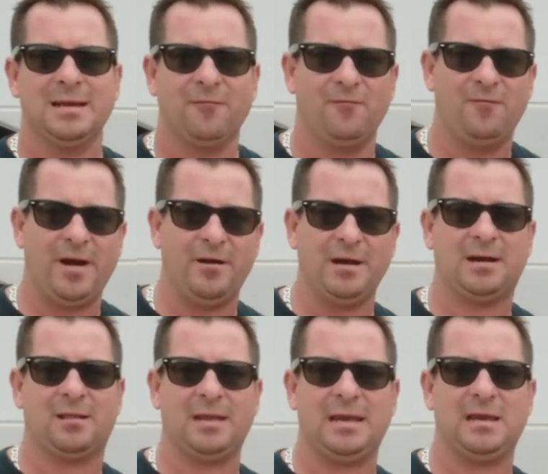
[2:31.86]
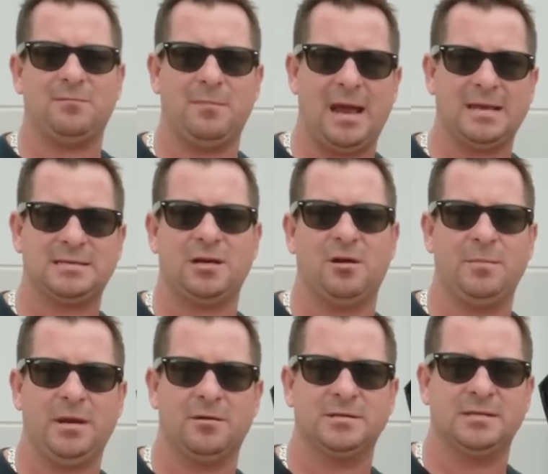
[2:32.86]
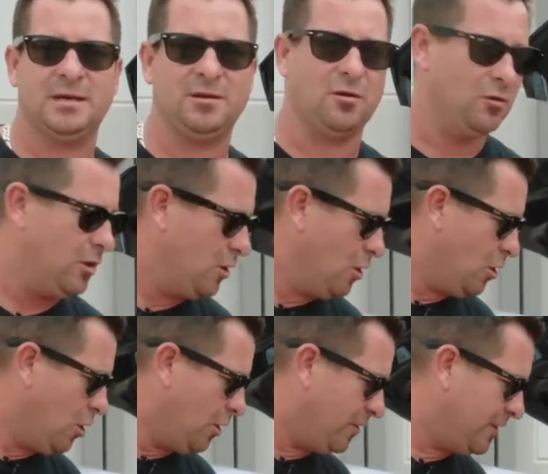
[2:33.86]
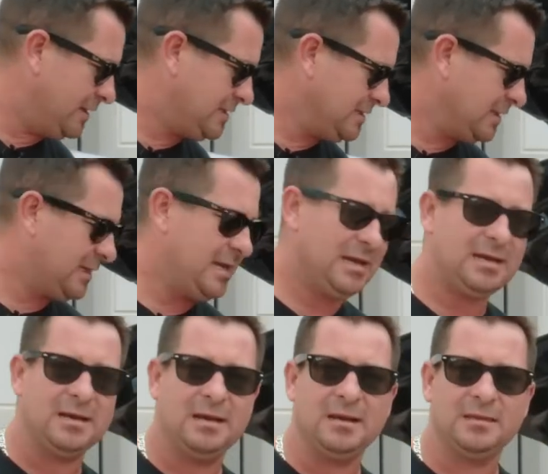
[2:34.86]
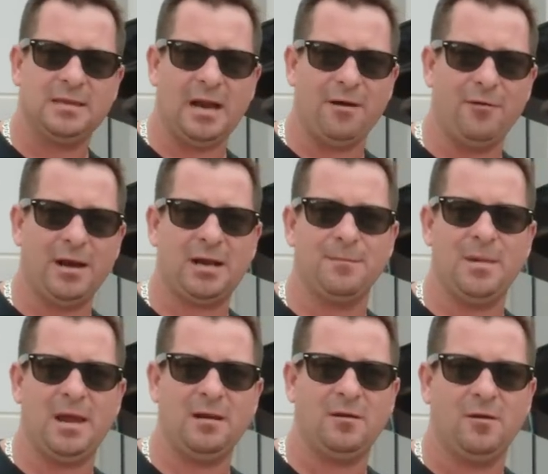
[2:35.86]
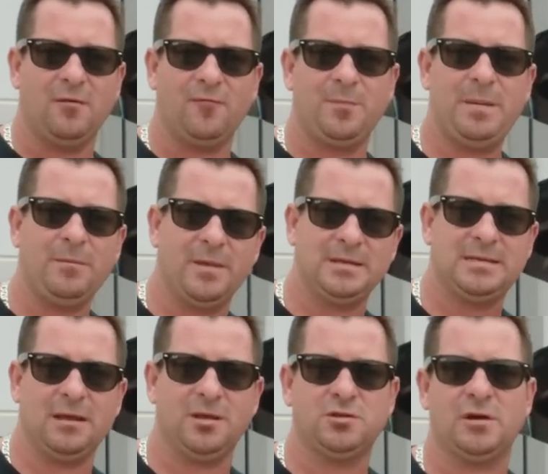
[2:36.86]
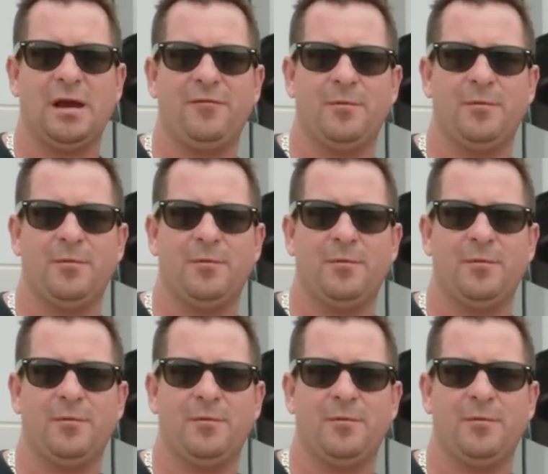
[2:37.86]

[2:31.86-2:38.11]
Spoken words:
very clean mass air meter signal. This is a kit that I recommend for people that daily drive their